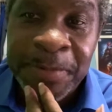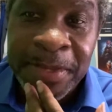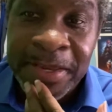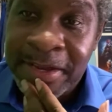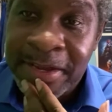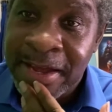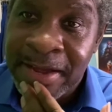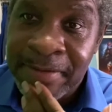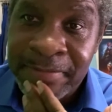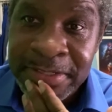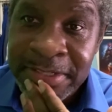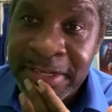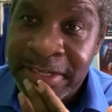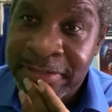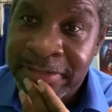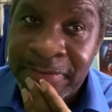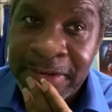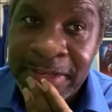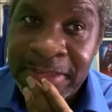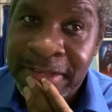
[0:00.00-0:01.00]
from that
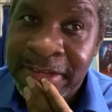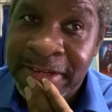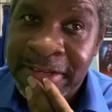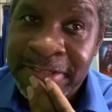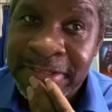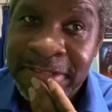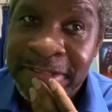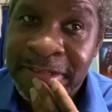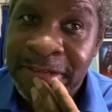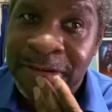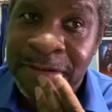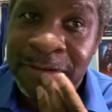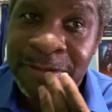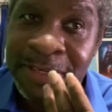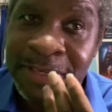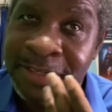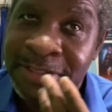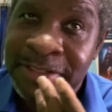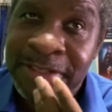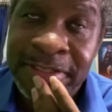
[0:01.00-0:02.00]
conversation right there. She, oh
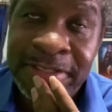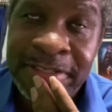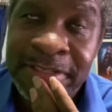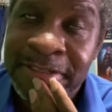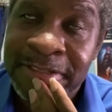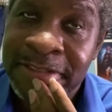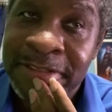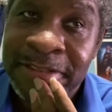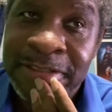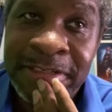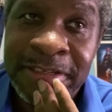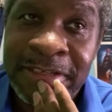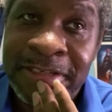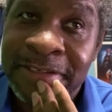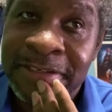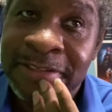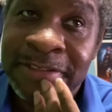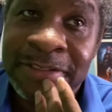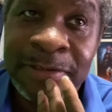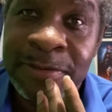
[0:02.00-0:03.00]
yeah, she's she,
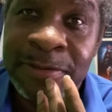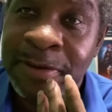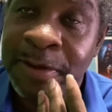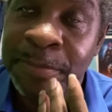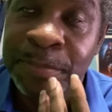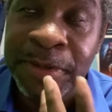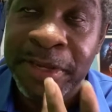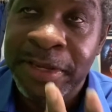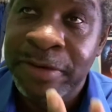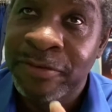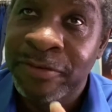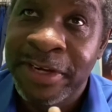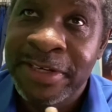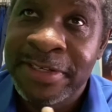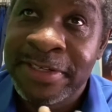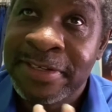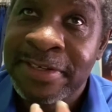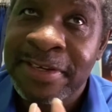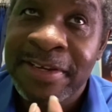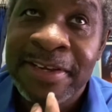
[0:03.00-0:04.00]
she's complete
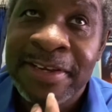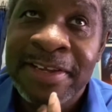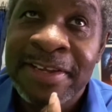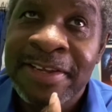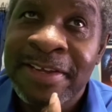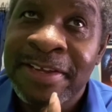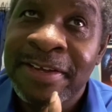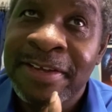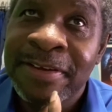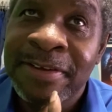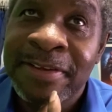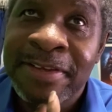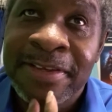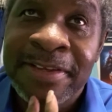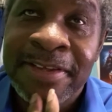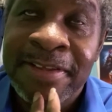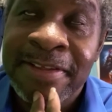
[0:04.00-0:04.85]
racist. Oh,